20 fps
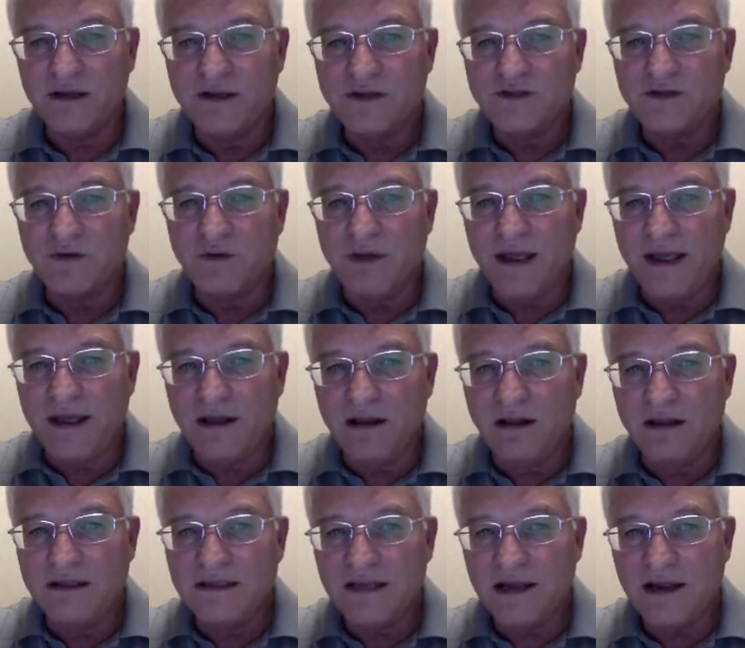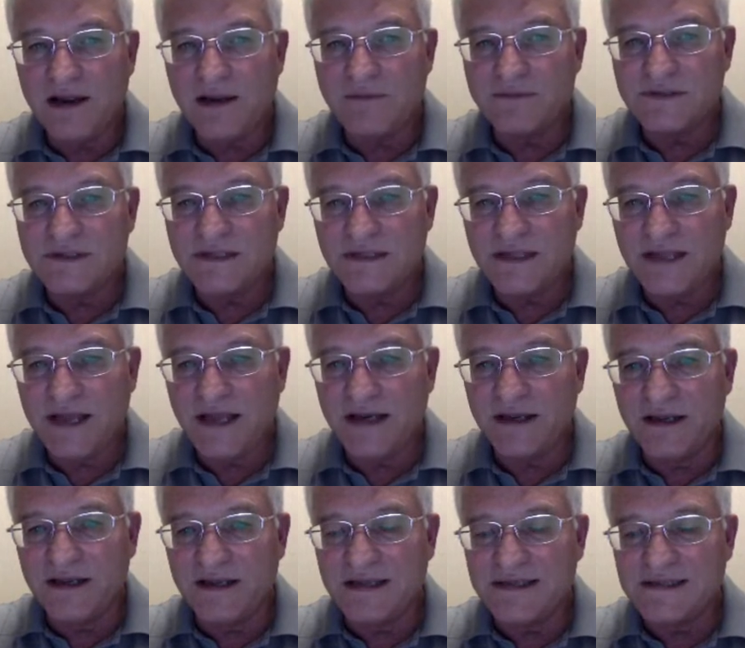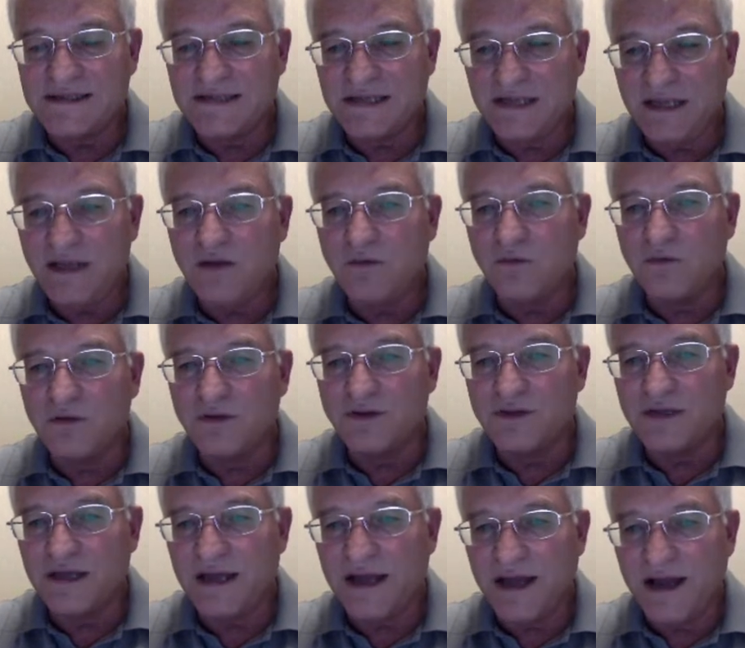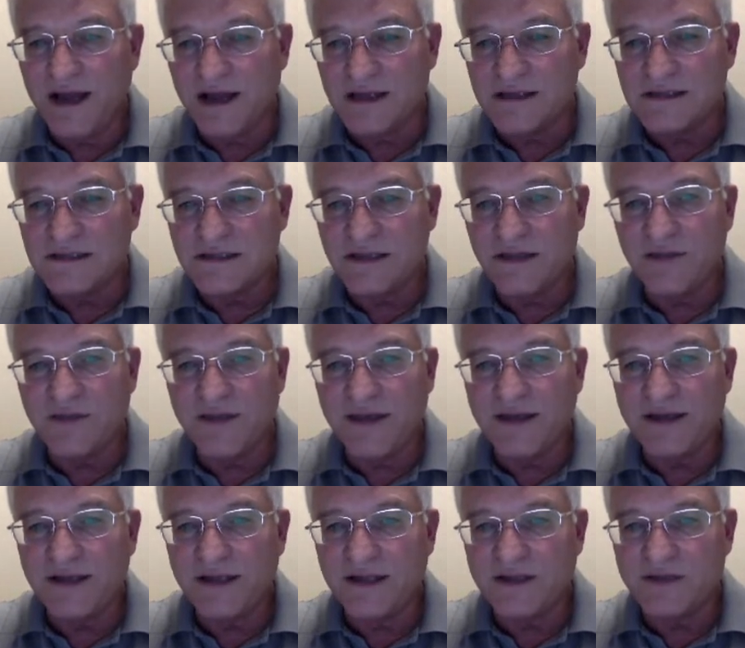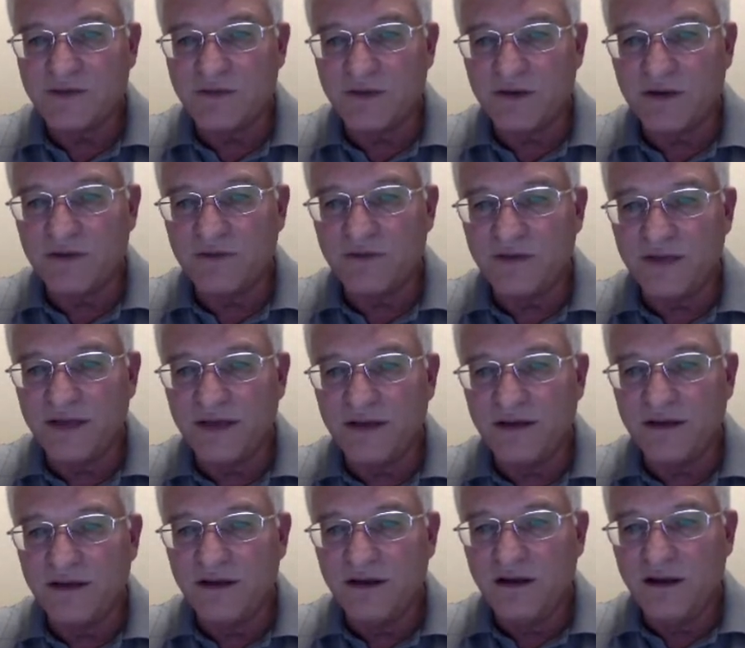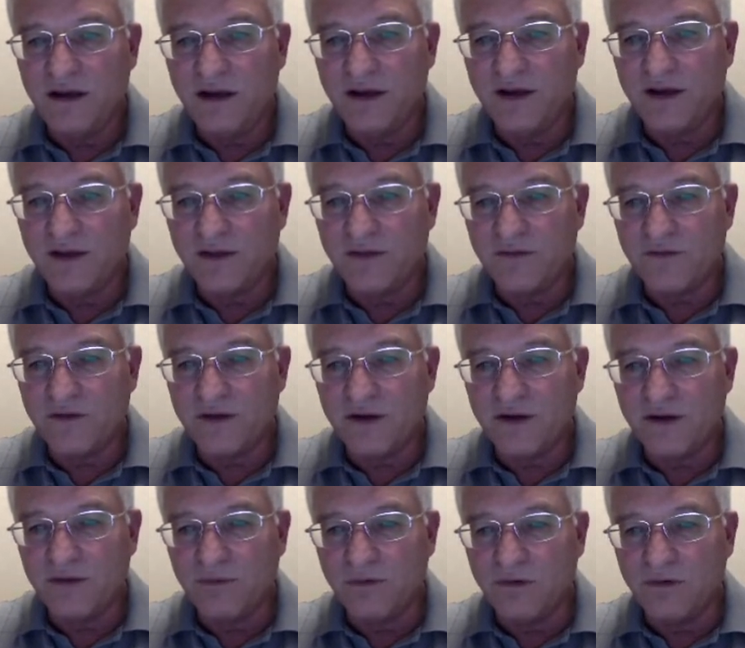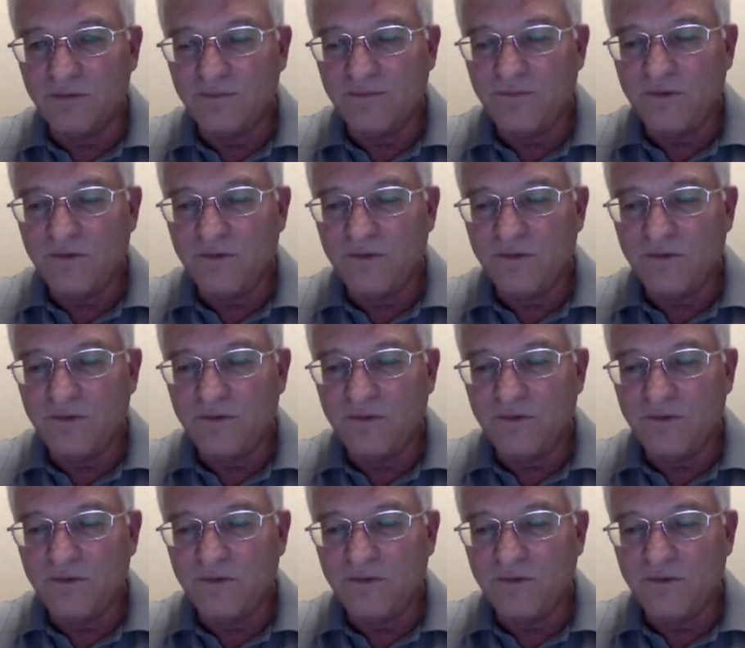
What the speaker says: So L times theta is equal to S, and that gets rid of yet another variable.